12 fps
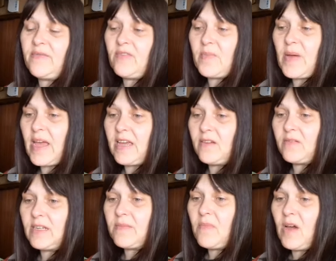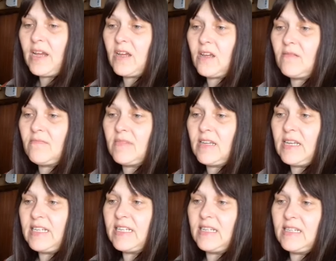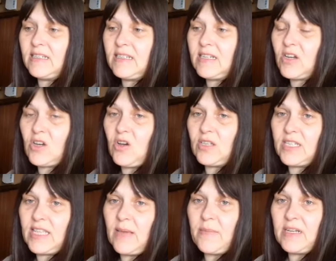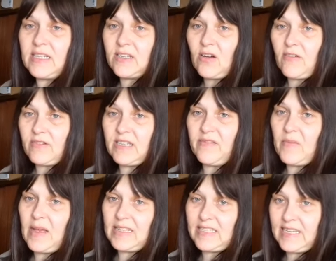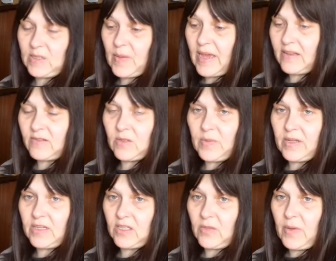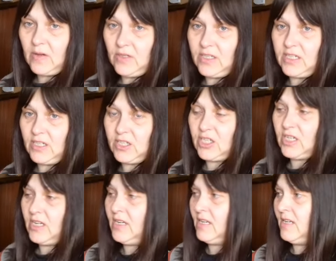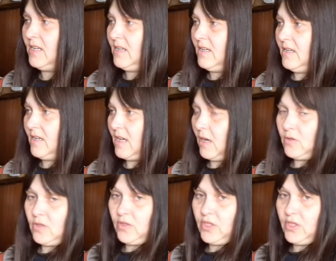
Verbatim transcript: for a pound, it might cost them an entirety of about six pounds because the postage goes on